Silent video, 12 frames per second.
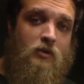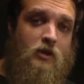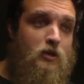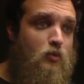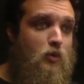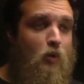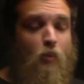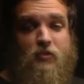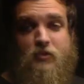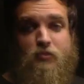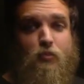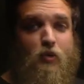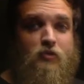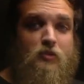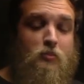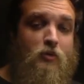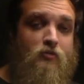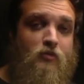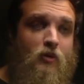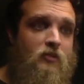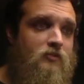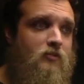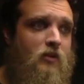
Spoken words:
and you know what this person prefers.